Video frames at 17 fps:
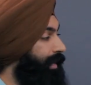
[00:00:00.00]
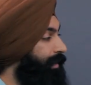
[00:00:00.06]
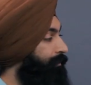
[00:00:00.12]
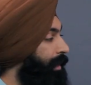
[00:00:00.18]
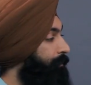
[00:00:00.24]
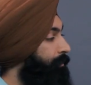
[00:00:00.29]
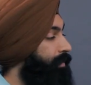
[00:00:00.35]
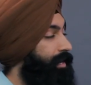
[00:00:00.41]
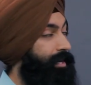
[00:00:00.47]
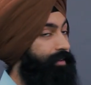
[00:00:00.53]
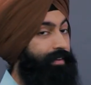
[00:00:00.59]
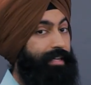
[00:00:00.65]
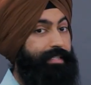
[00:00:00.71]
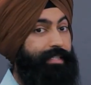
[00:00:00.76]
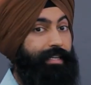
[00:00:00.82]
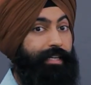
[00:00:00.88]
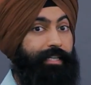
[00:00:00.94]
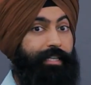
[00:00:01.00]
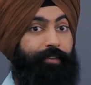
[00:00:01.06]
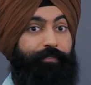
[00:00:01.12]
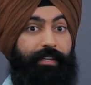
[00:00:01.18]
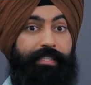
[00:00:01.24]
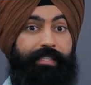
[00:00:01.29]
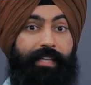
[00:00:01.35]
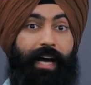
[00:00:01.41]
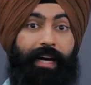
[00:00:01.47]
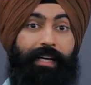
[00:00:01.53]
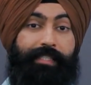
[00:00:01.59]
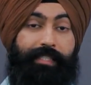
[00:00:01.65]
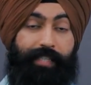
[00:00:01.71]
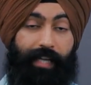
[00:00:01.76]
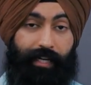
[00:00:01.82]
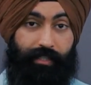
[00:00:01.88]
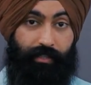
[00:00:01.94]
That might mean investing in different stock
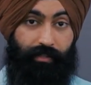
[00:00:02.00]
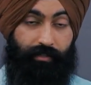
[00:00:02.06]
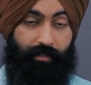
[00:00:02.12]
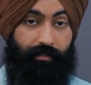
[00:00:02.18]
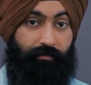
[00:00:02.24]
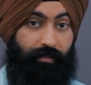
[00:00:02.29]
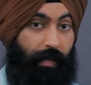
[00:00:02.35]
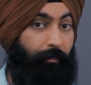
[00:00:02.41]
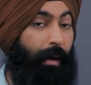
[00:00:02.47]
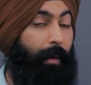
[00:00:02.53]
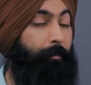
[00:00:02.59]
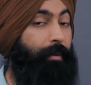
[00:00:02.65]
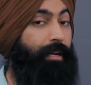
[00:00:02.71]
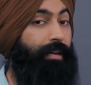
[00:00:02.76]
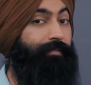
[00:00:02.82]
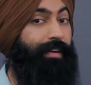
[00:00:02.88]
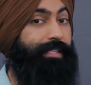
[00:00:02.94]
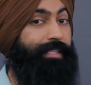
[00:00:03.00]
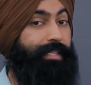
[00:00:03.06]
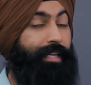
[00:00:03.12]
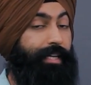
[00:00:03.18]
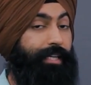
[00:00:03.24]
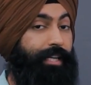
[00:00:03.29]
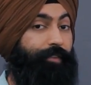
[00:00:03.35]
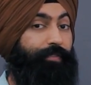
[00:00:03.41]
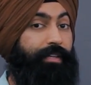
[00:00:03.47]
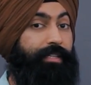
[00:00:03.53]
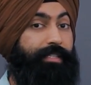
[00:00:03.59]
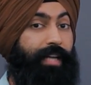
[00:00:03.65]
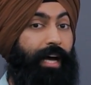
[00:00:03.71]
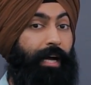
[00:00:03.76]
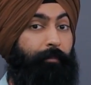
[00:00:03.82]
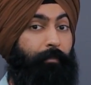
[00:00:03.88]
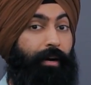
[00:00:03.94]
sectors. That might mean investing in different
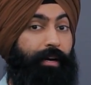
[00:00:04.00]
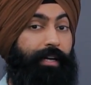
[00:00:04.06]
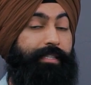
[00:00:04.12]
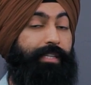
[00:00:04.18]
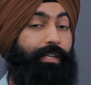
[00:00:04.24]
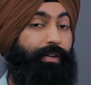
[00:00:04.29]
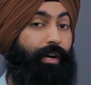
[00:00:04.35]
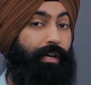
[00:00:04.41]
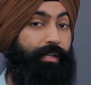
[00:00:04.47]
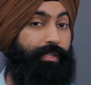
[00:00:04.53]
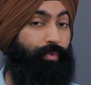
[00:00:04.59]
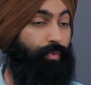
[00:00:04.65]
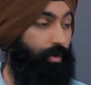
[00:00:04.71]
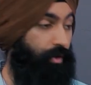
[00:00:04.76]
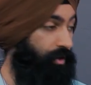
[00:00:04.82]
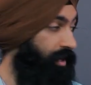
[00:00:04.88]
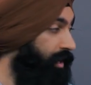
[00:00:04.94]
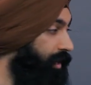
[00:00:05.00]
stock markets across the world.